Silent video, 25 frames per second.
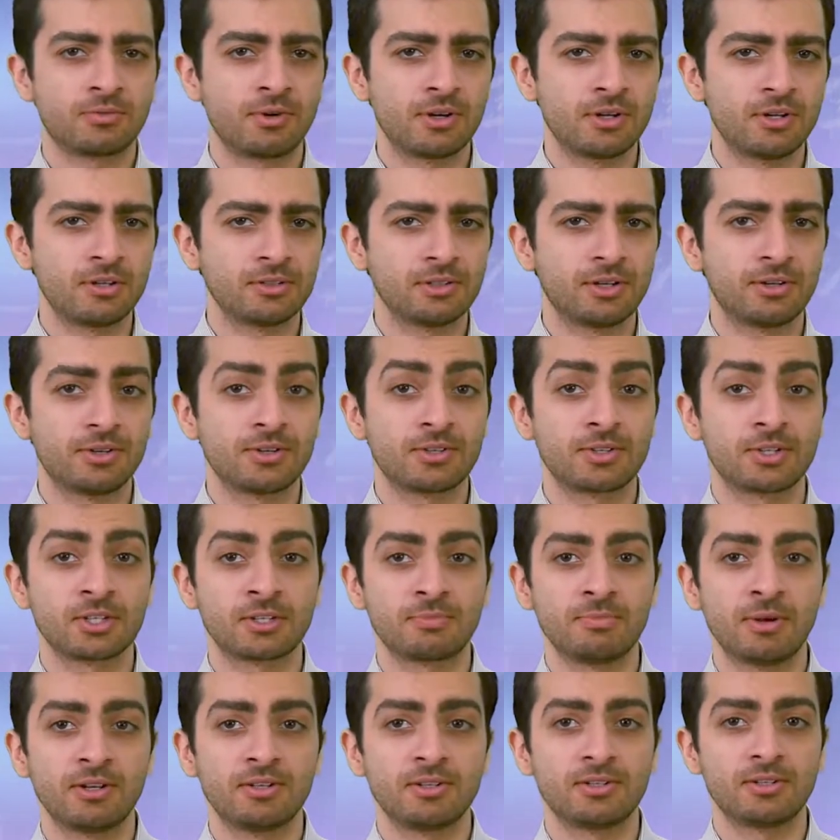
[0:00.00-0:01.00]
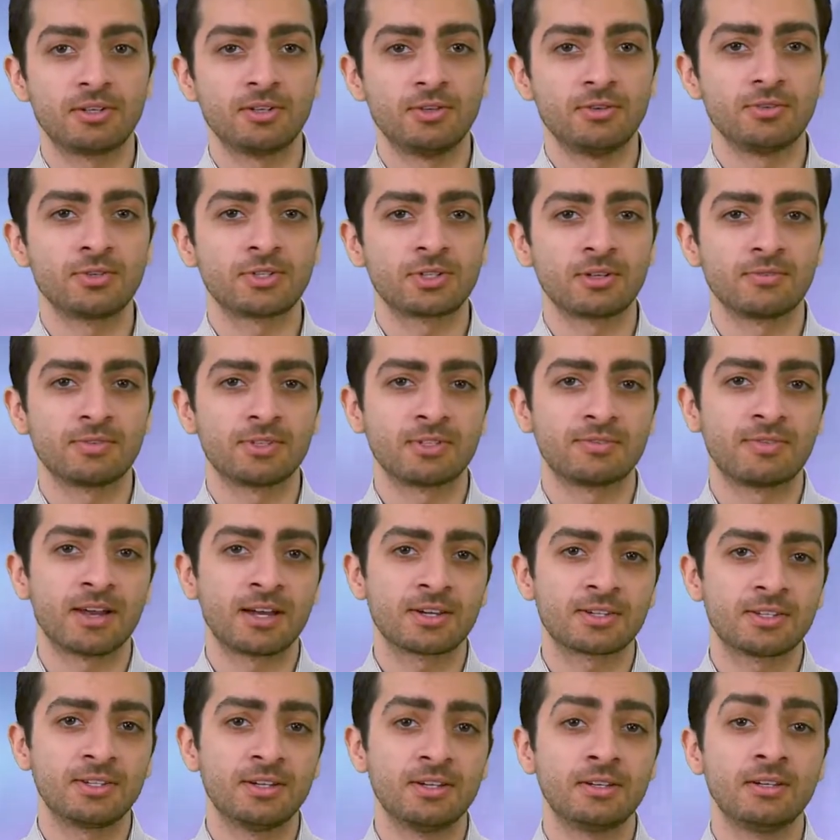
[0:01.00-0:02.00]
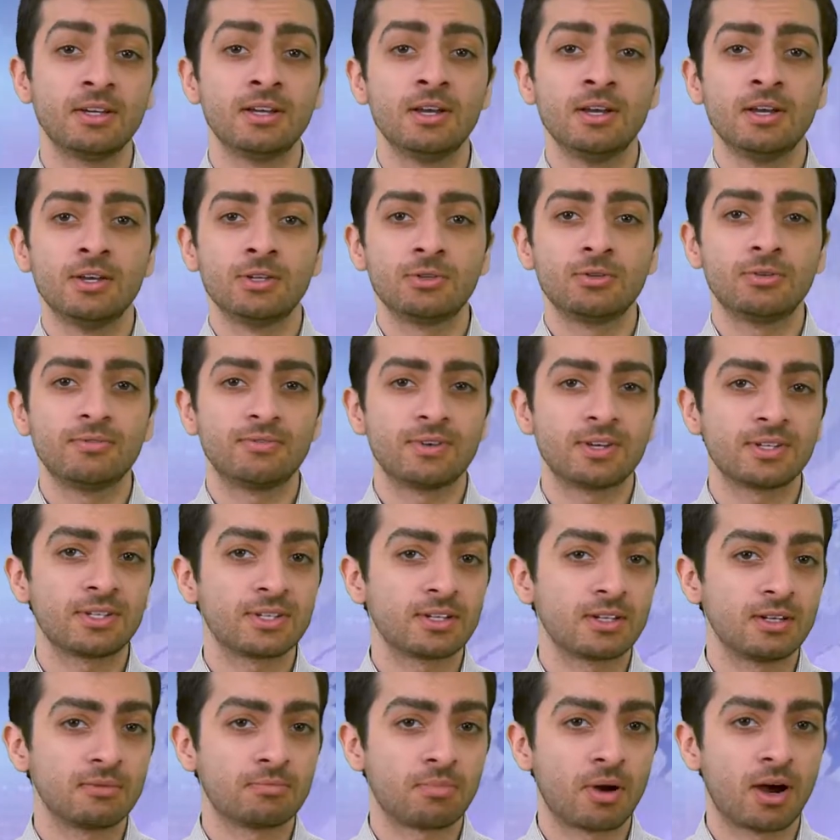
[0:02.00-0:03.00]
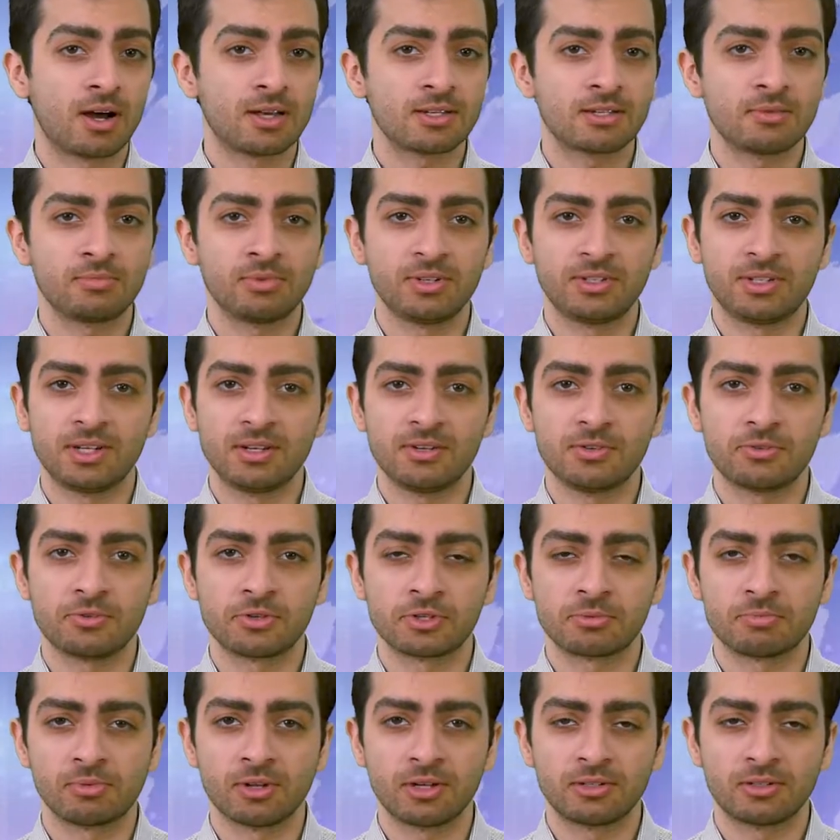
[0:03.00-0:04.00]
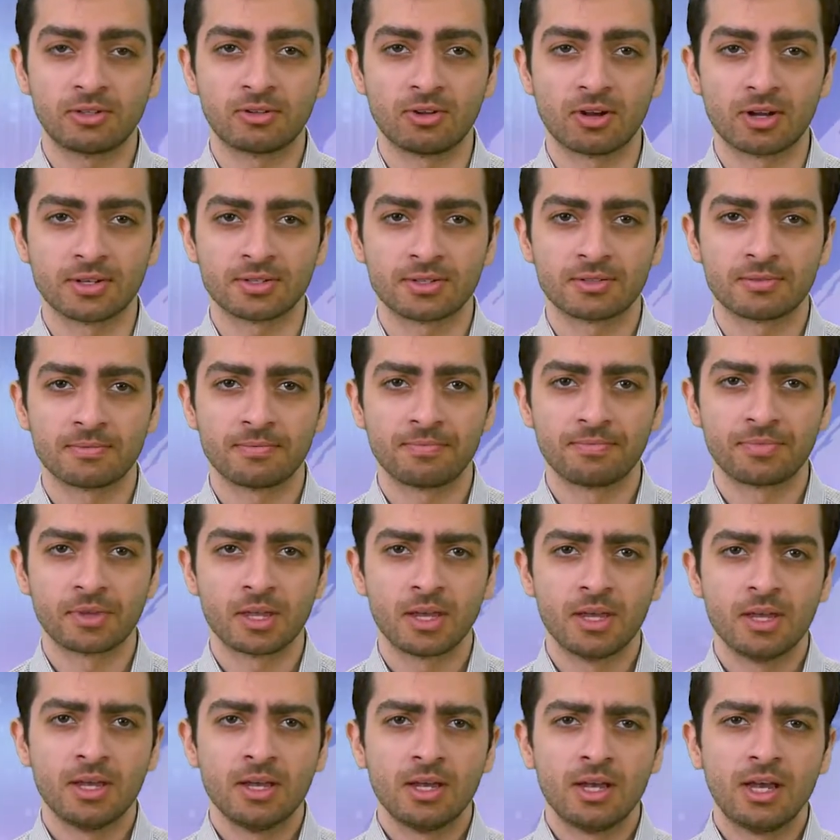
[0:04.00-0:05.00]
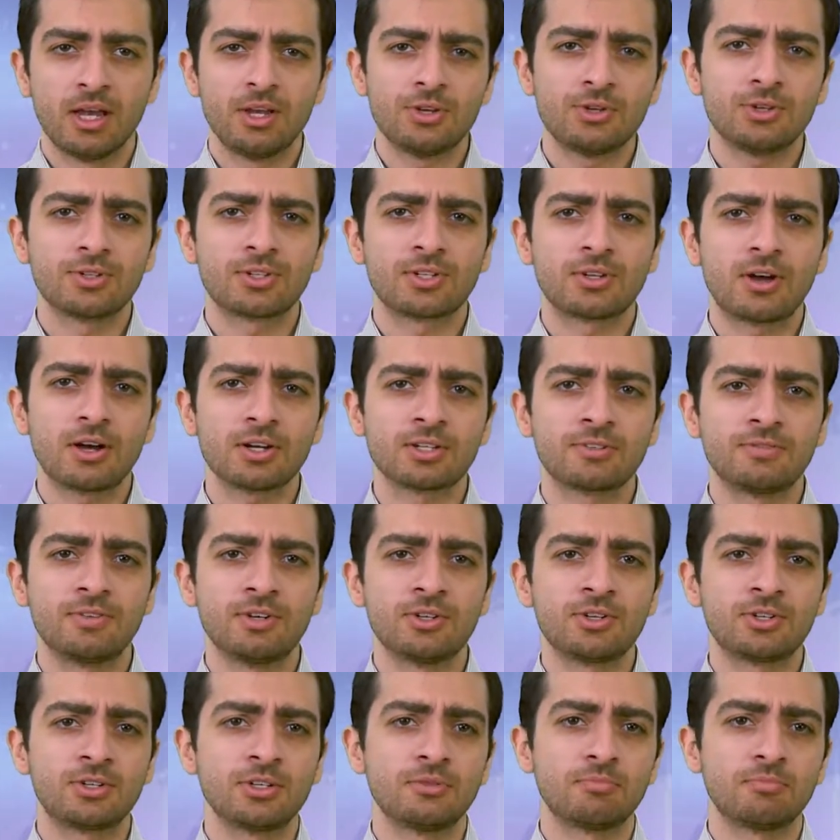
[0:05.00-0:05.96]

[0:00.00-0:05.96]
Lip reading: regulators suspended the use of its vaccine to investigate possibly dangerous blood clots. Asian stocks finished in